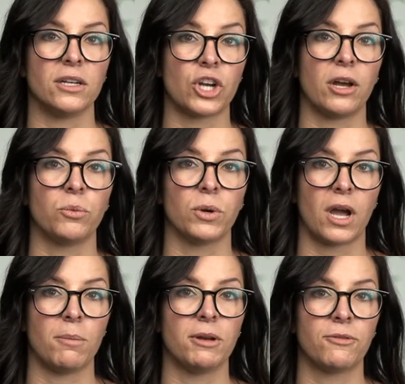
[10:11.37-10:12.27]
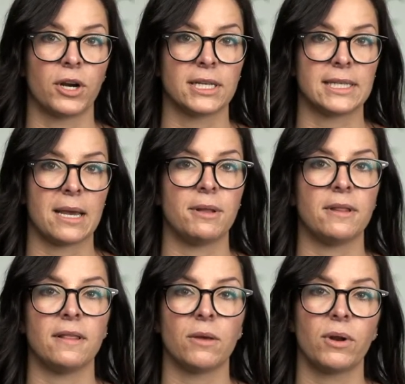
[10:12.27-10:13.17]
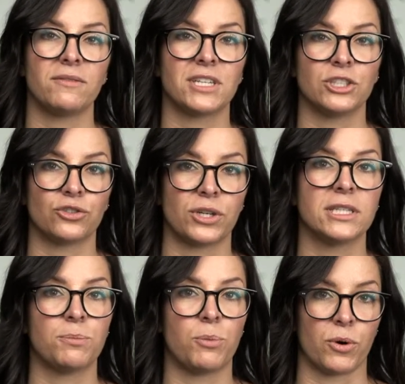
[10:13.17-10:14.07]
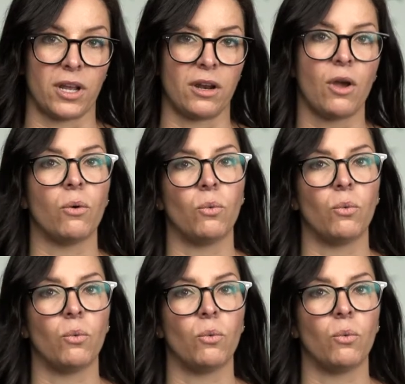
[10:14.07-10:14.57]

child would come in for an exam and then they would have to get transported